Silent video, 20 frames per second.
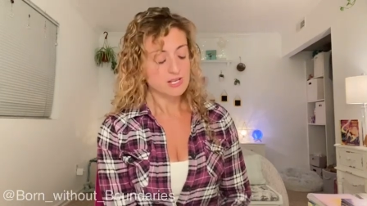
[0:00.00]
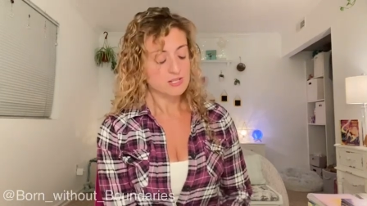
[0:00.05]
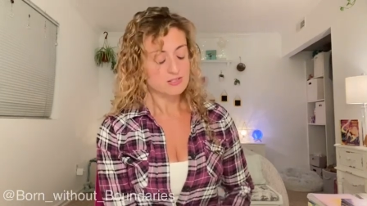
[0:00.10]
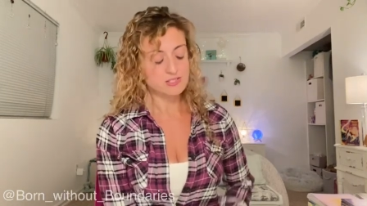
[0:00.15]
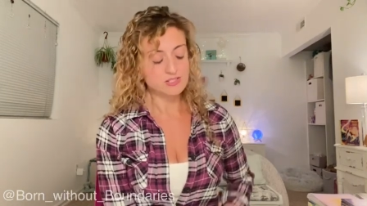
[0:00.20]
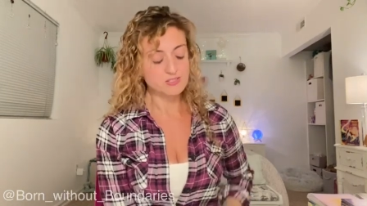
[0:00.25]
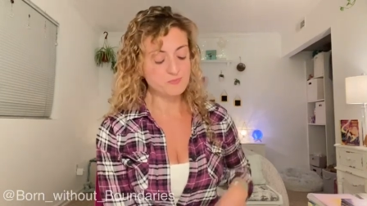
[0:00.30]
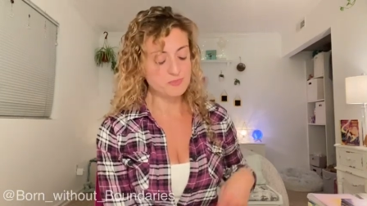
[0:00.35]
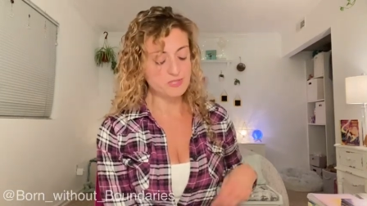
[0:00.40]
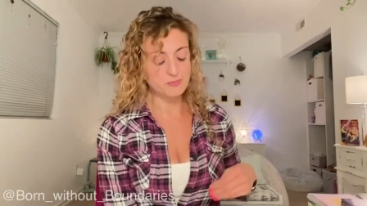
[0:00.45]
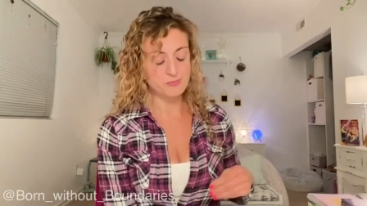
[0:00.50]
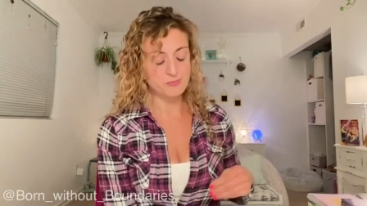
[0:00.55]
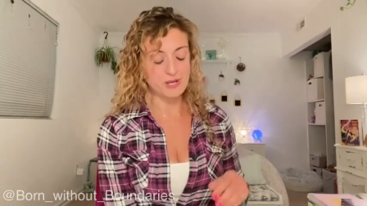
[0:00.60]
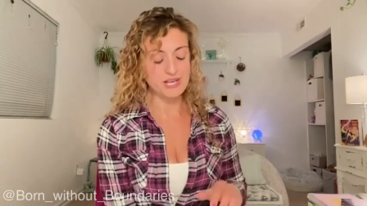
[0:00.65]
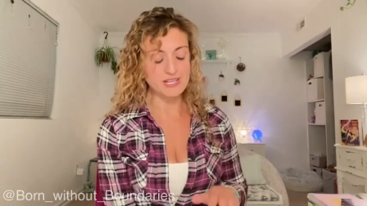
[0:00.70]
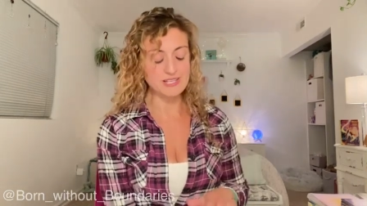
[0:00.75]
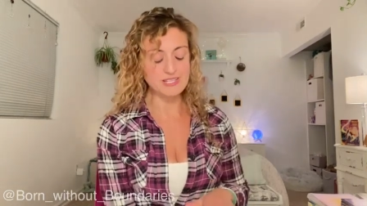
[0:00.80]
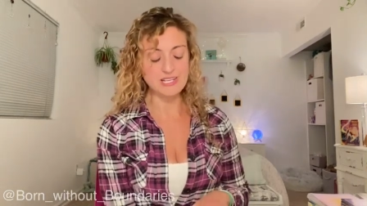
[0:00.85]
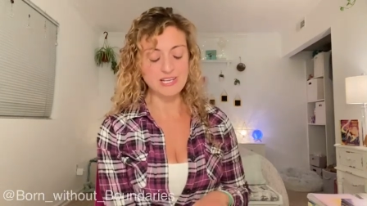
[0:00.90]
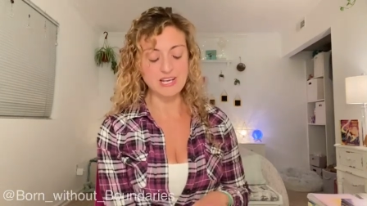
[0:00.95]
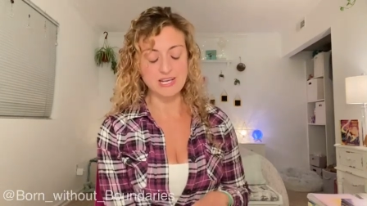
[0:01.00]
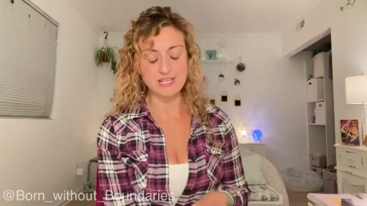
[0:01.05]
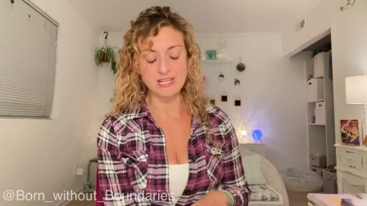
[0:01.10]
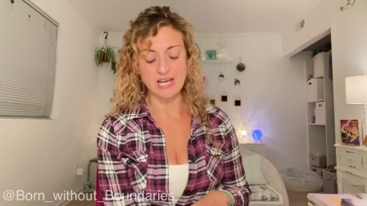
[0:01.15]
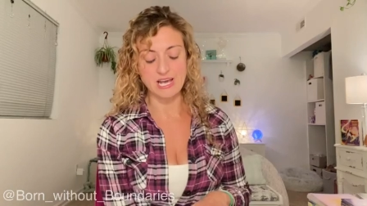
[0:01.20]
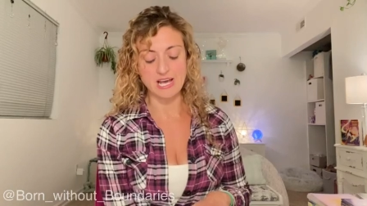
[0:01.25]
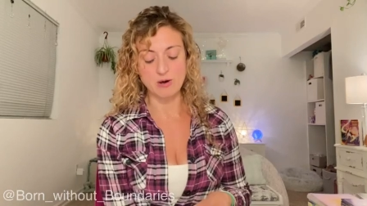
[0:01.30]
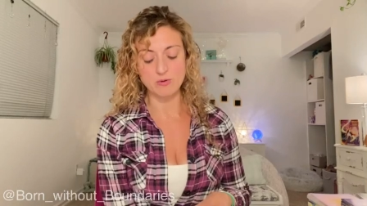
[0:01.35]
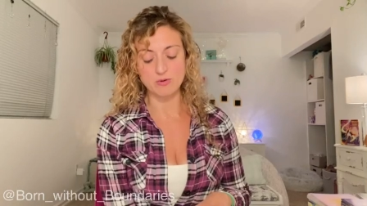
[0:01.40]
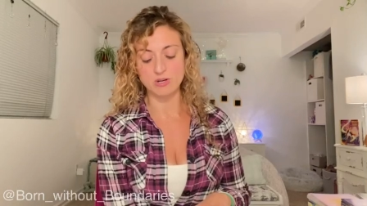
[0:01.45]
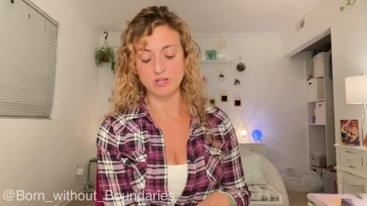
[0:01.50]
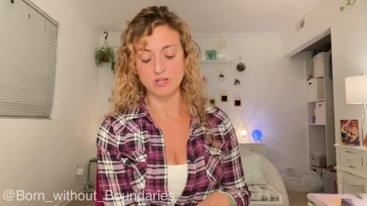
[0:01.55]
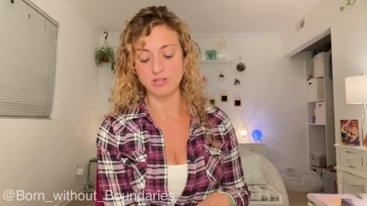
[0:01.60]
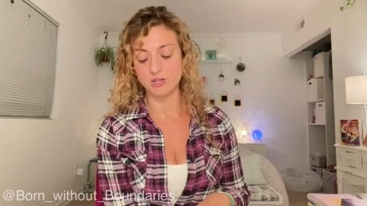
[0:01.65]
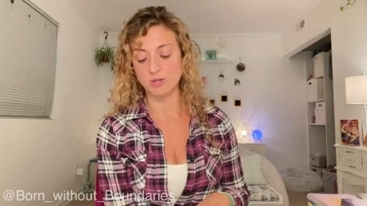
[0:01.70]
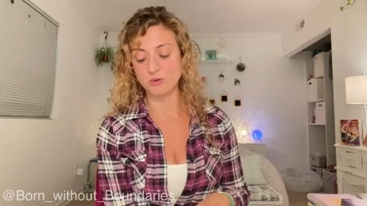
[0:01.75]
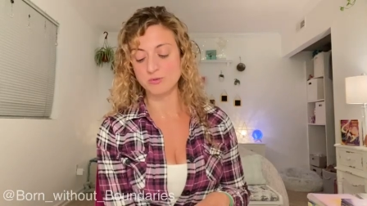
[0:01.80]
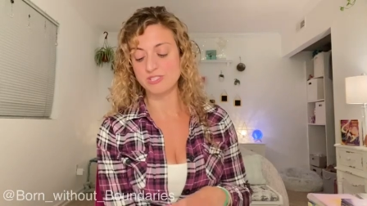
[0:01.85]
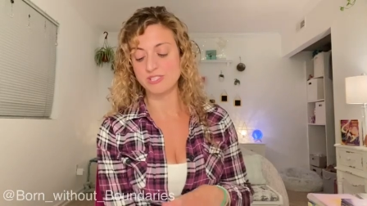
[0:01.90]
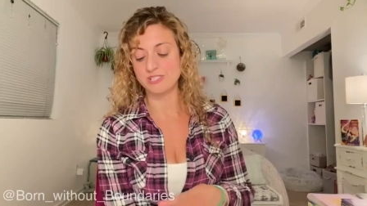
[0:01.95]
this, depending on how
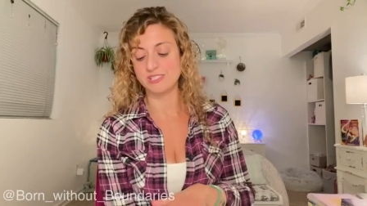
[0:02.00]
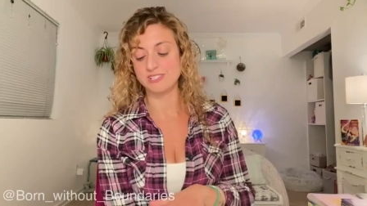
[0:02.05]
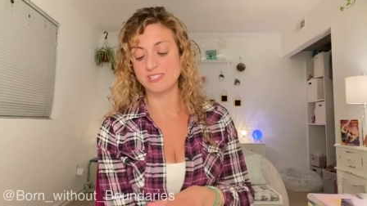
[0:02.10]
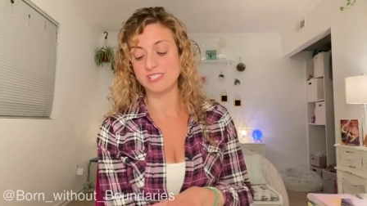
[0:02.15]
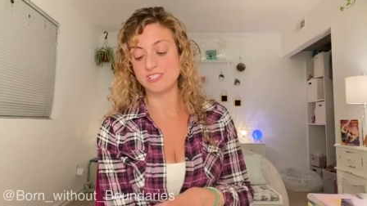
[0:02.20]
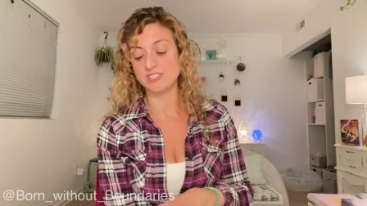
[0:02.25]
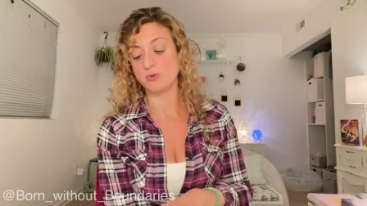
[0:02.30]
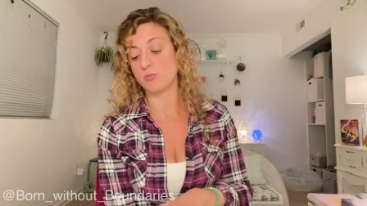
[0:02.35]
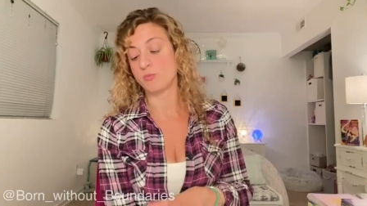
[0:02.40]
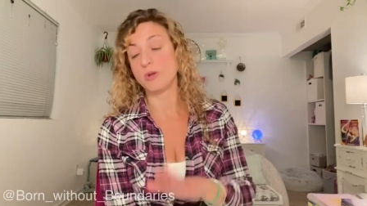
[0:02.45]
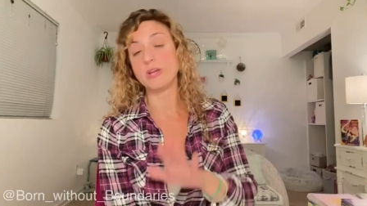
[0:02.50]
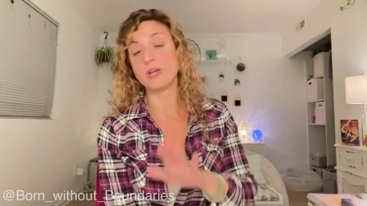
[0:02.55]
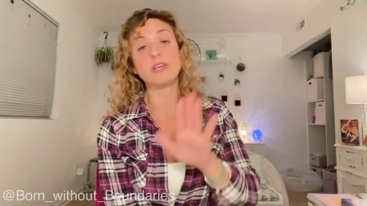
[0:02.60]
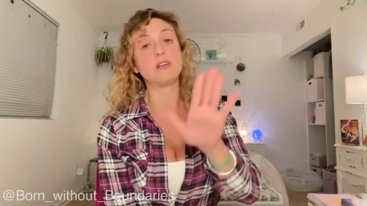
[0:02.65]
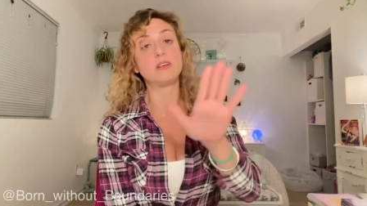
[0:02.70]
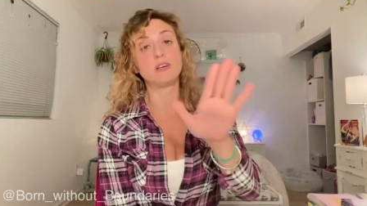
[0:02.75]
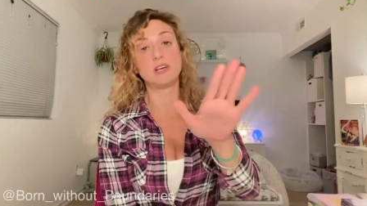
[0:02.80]
close this is, right?